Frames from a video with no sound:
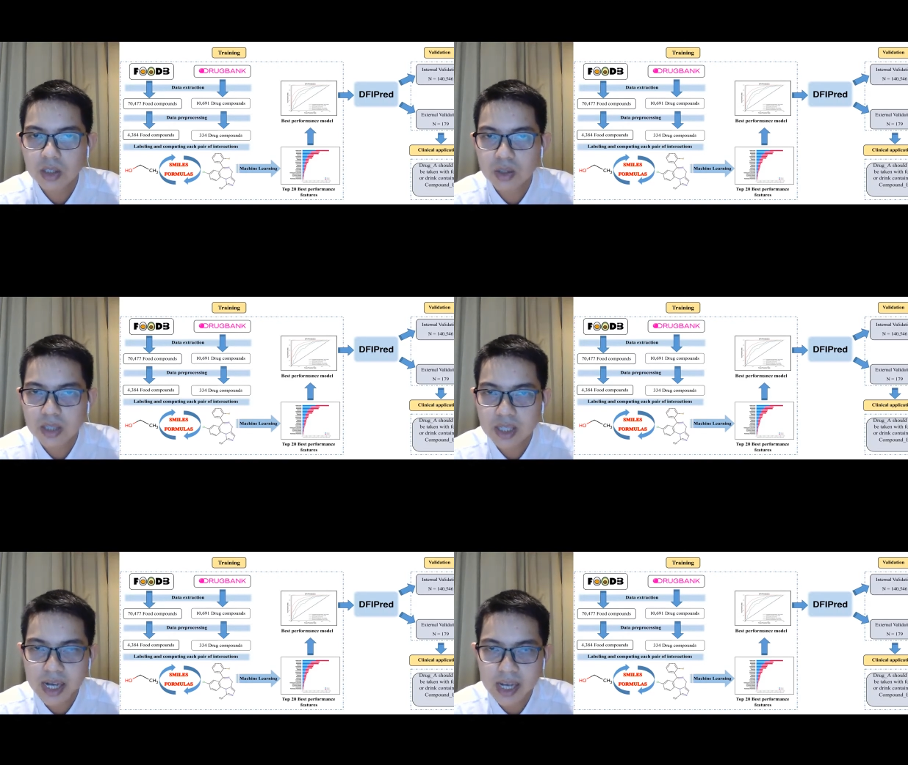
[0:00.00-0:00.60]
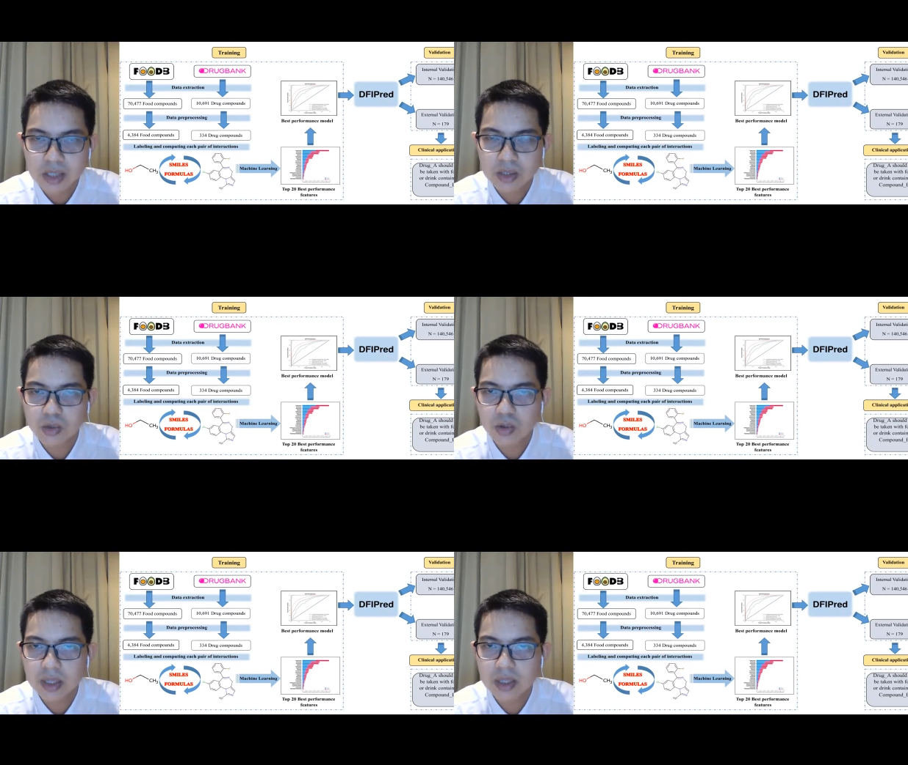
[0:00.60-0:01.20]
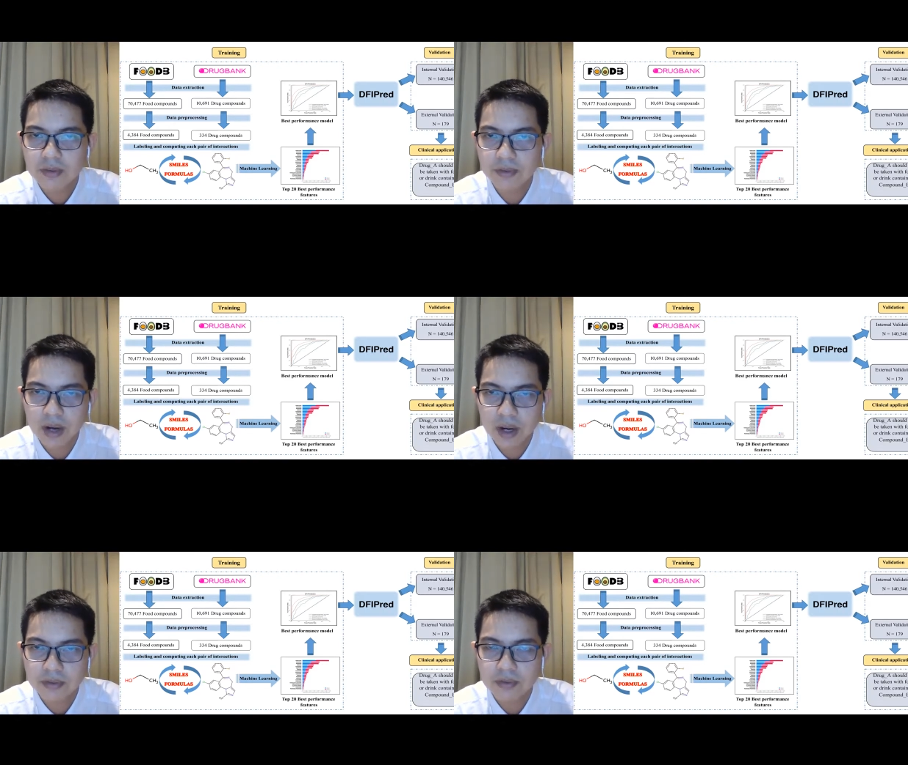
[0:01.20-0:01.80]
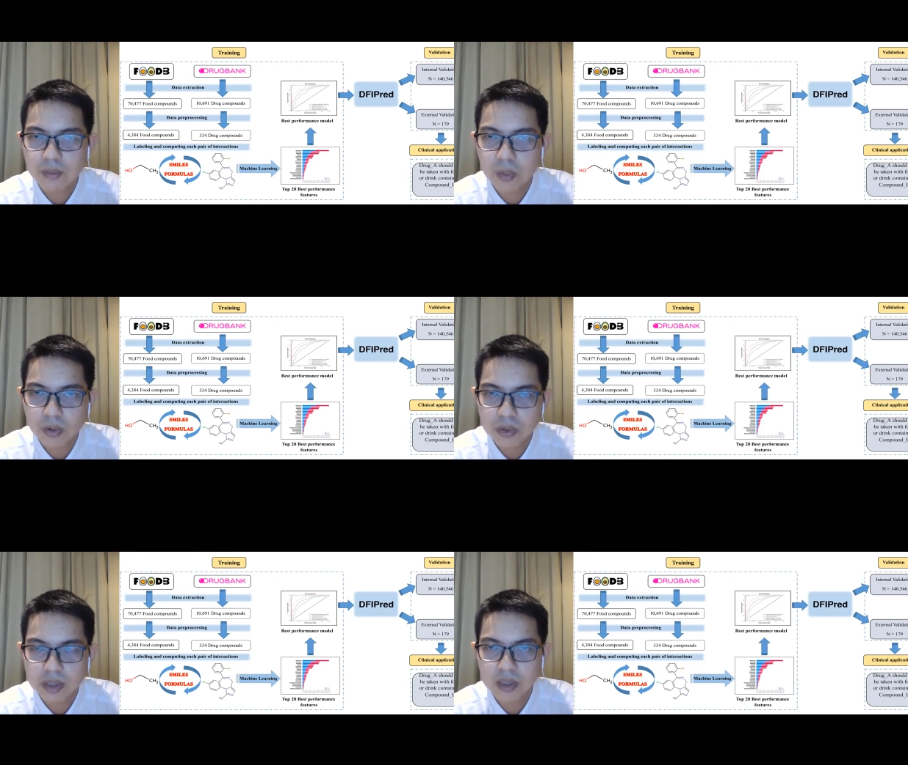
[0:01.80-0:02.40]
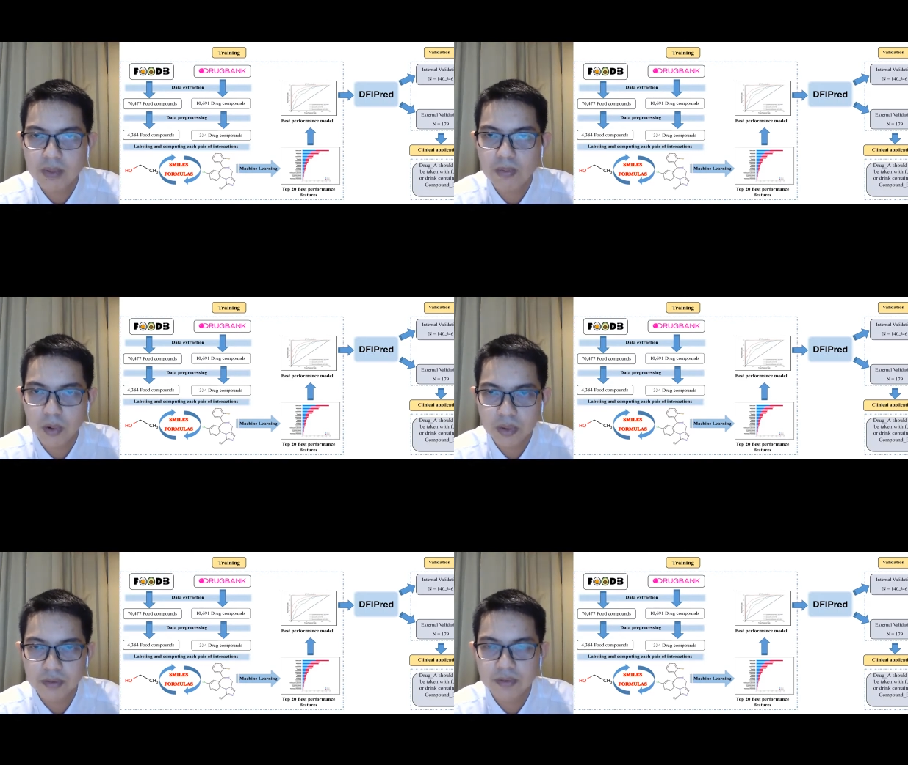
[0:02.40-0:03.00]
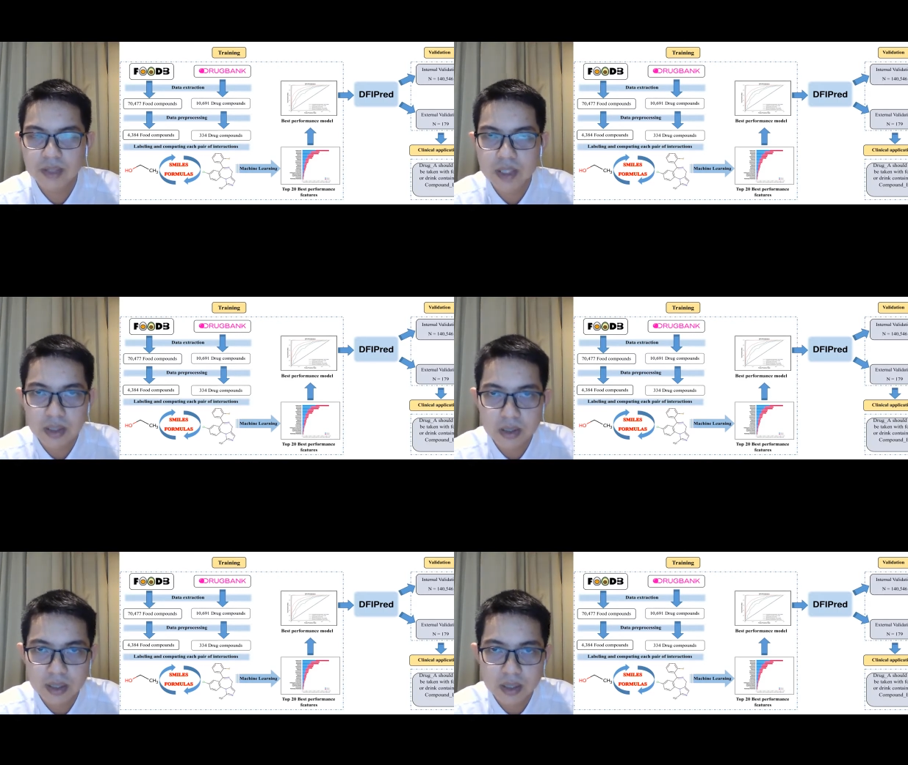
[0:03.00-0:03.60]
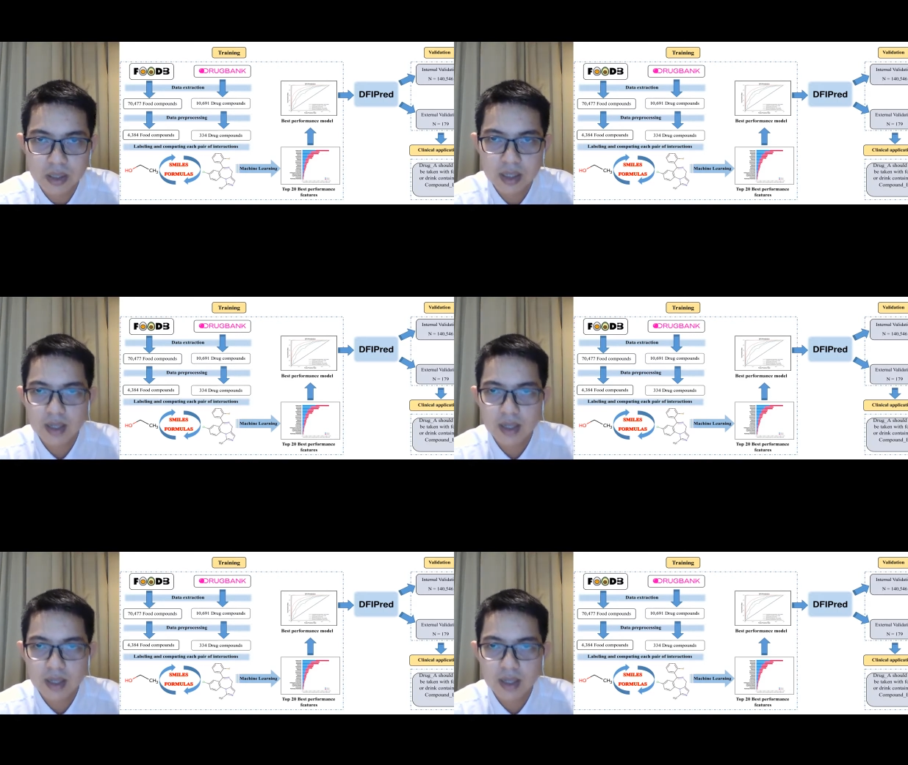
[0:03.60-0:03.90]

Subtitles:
to select 25 most important features.